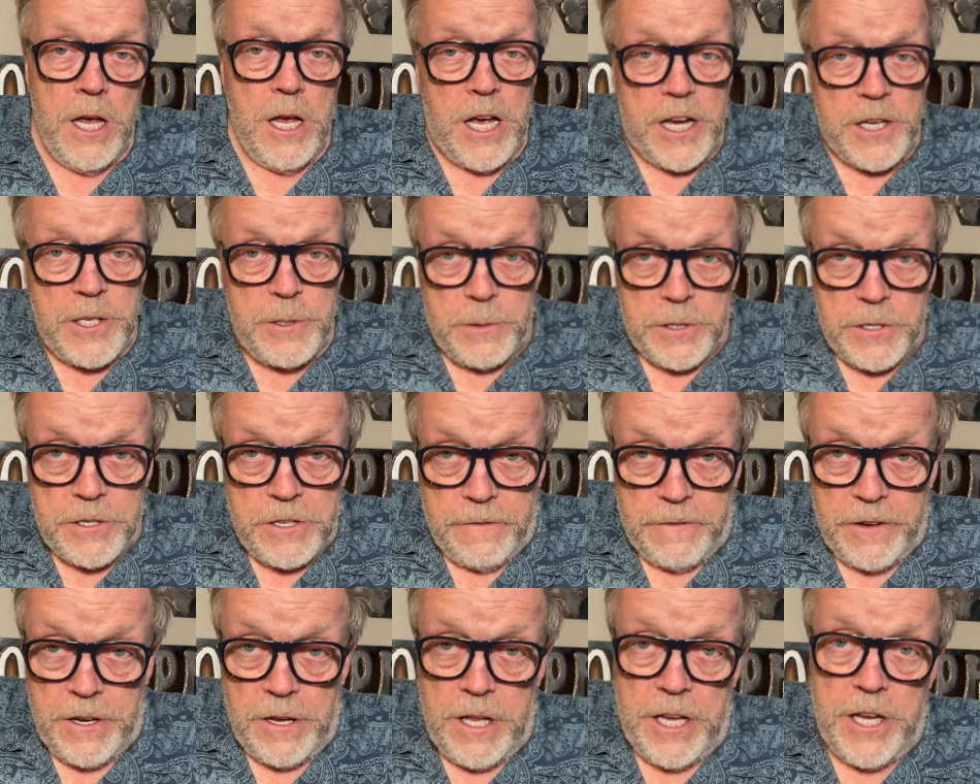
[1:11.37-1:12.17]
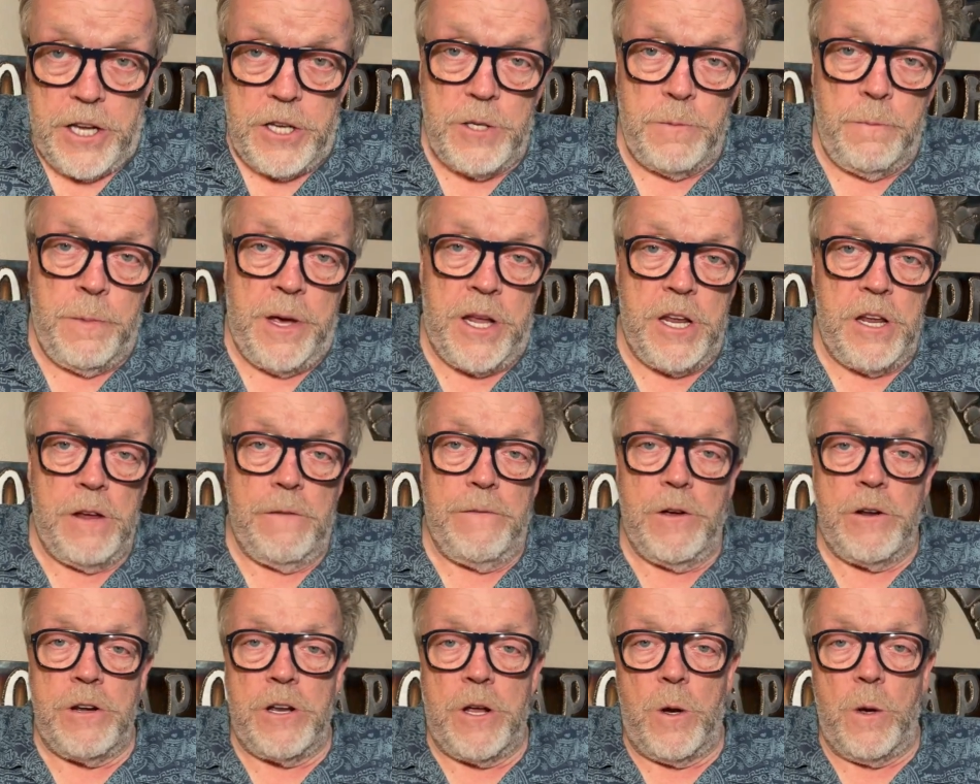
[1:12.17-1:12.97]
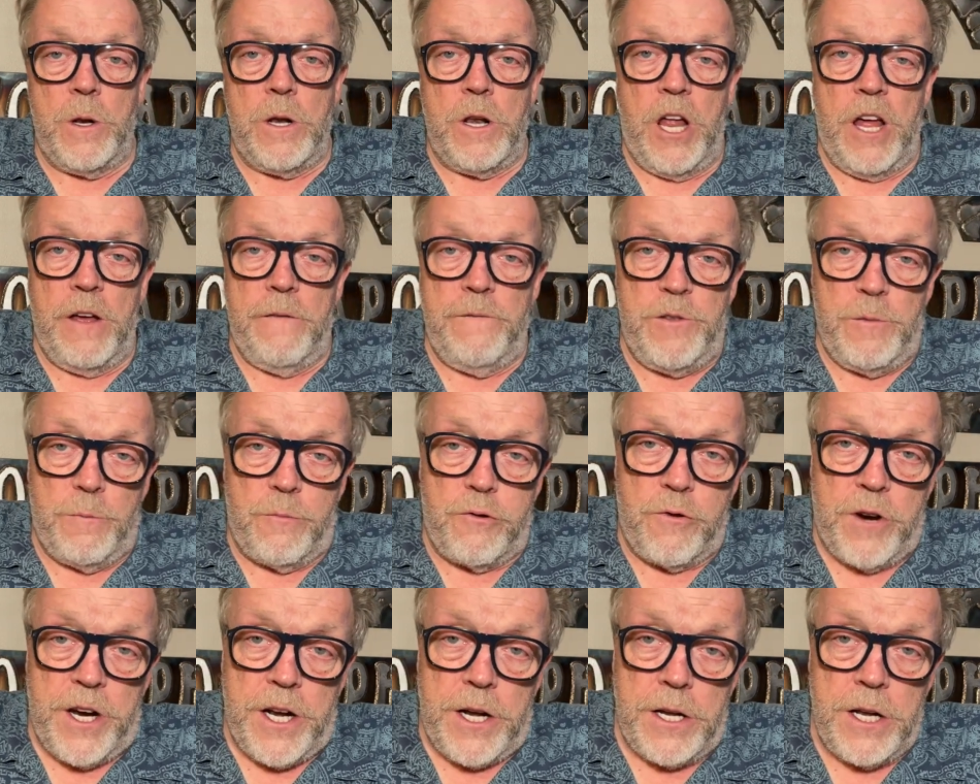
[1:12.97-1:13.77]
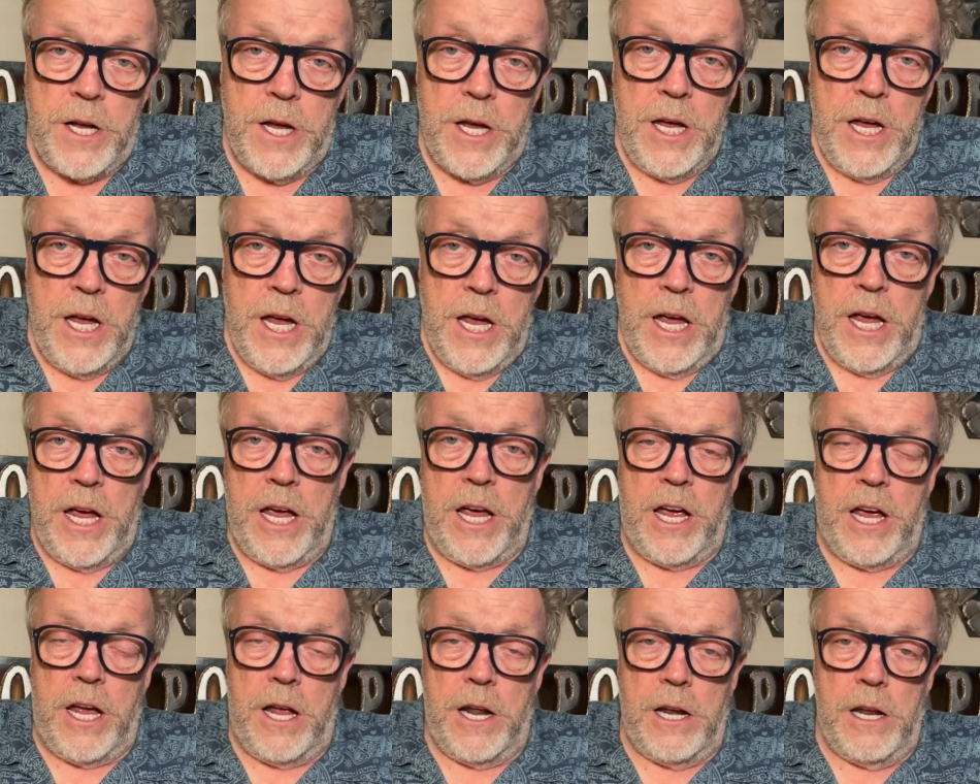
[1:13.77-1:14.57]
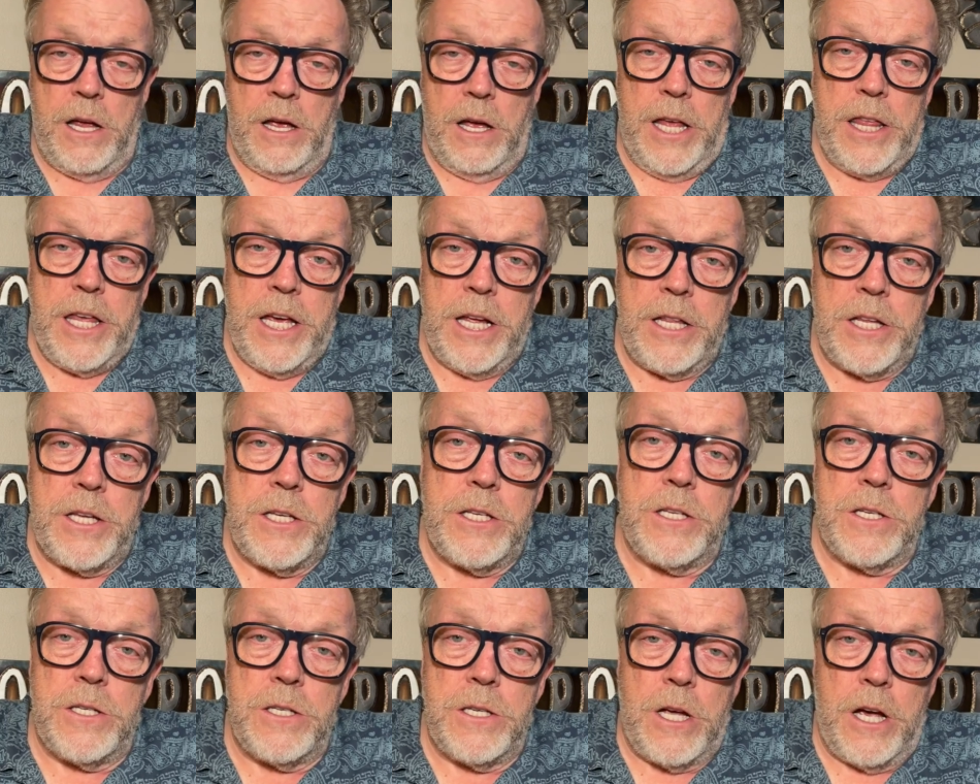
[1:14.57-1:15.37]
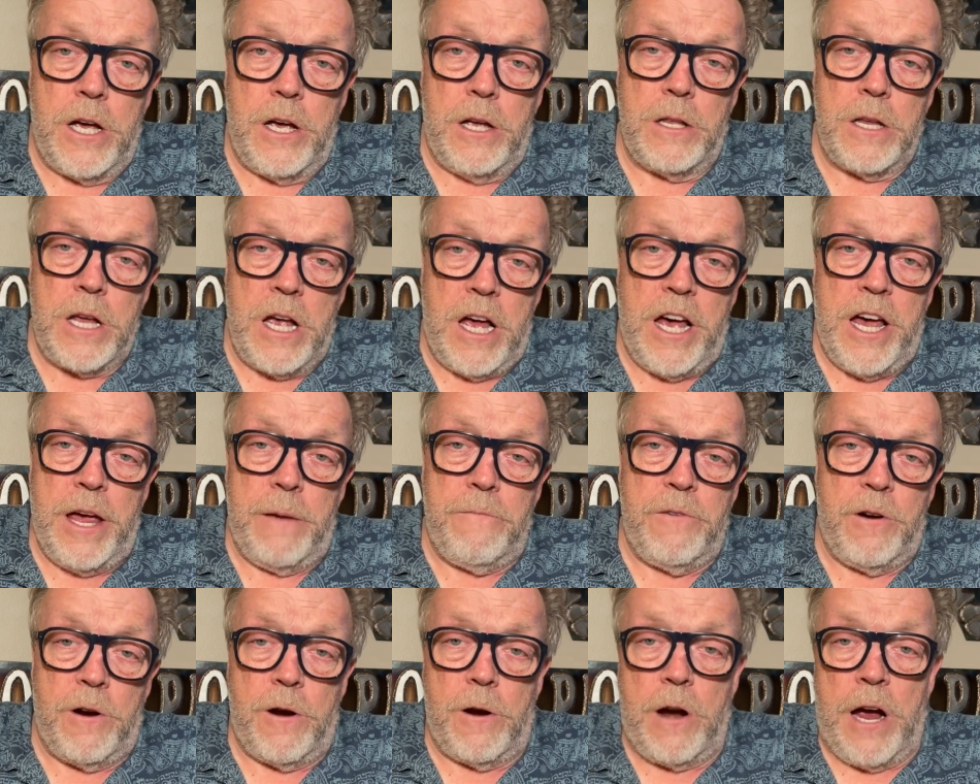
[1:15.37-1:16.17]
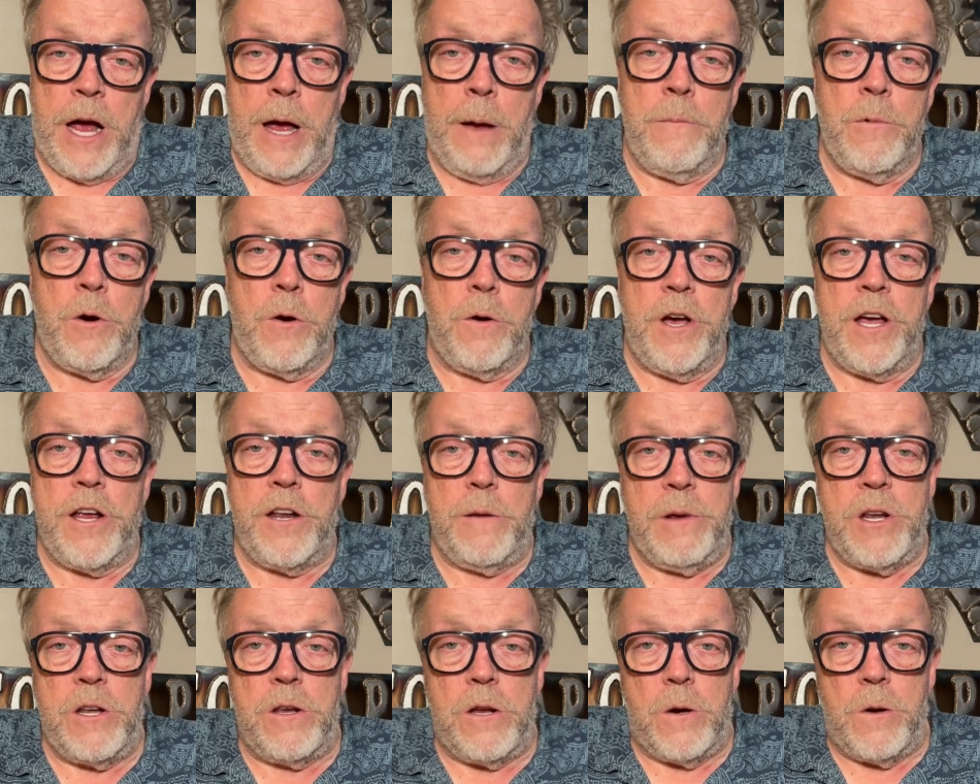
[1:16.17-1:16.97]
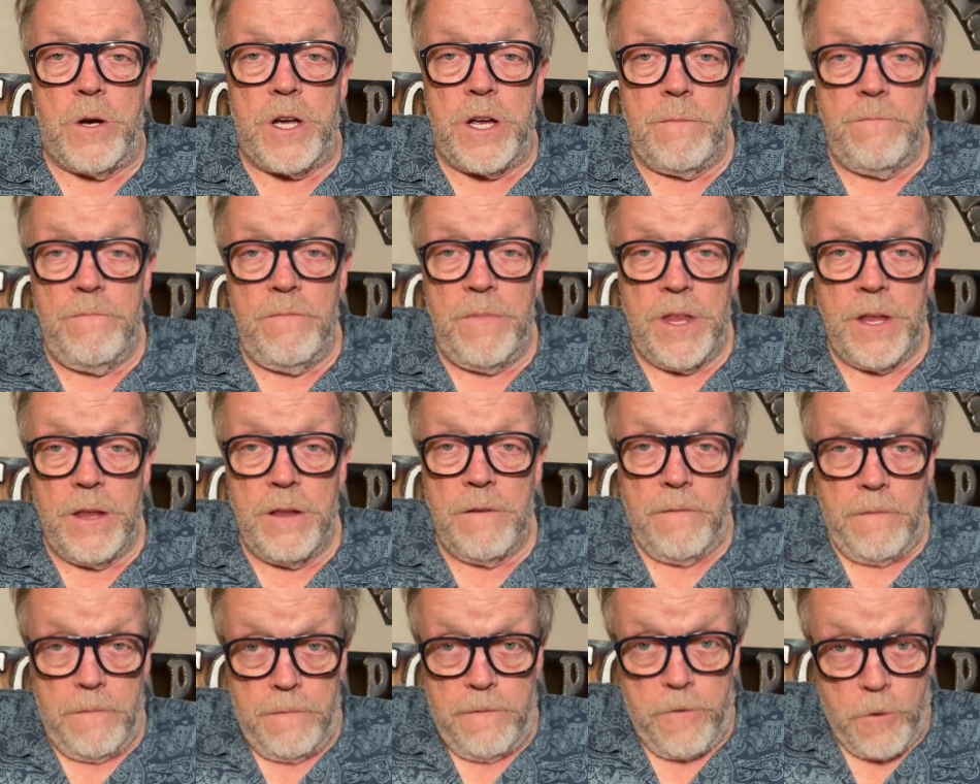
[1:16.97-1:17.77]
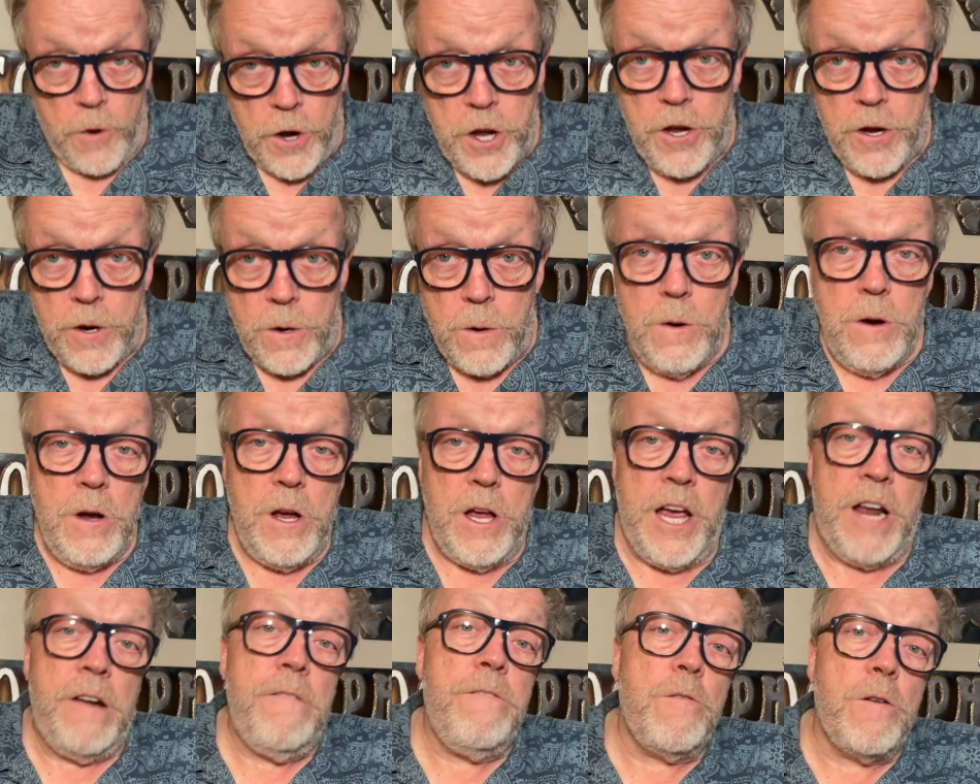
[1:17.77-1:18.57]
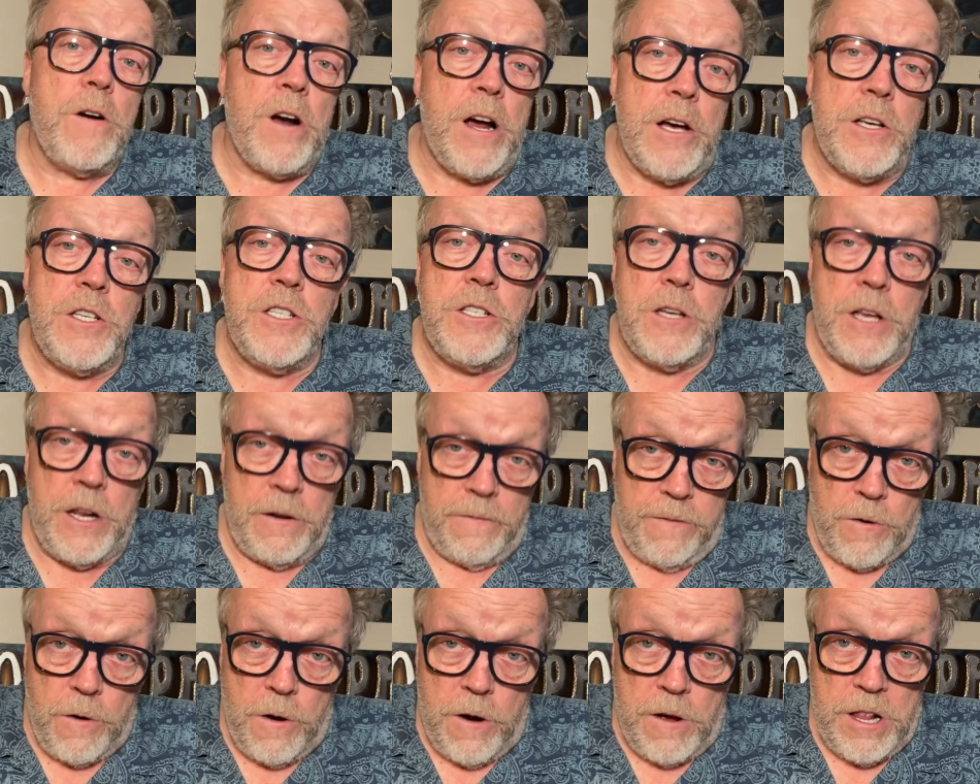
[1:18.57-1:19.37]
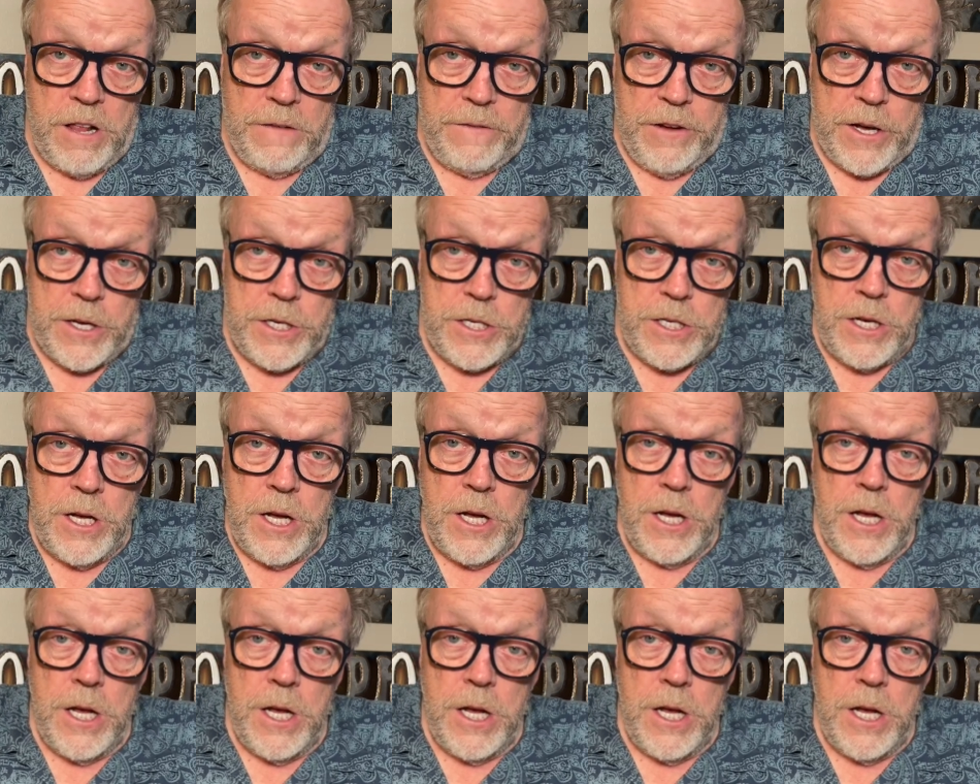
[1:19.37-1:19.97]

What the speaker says: I specifically, as many of you know, love to print. And I think this is a time where I'm going to be doing, for you and for us and for all of us,